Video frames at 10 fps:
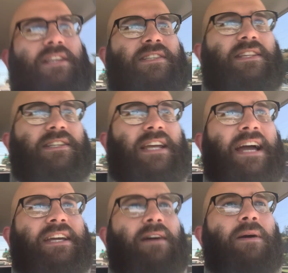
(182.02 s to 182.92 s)
this
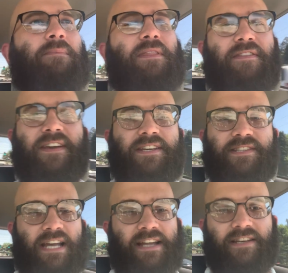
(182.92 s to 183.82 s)
guy come up and think
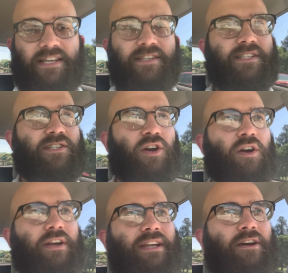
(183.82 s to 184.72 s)
he's got an easy
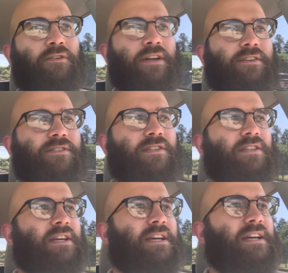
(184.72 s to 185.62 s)
target. Oh,
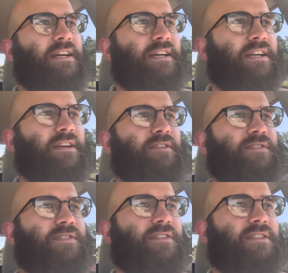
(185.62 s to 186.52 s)
here's
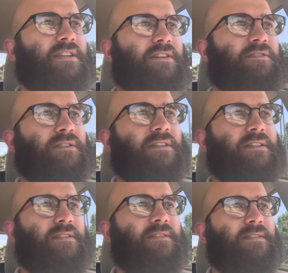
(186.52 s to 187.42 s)
you know,
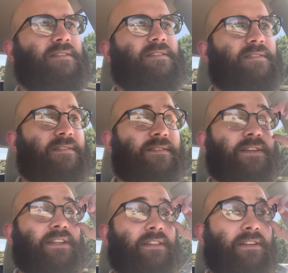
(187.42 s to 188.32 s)

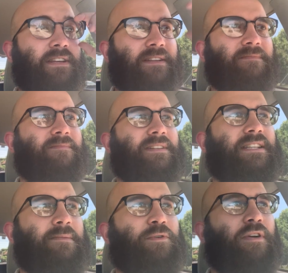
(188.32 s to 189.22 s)
the
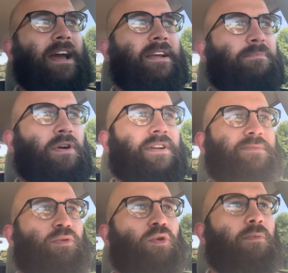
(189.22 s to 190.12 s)
Democratic
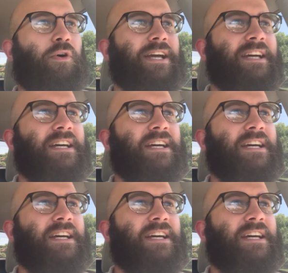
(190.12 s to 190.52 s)
Party's pool boy.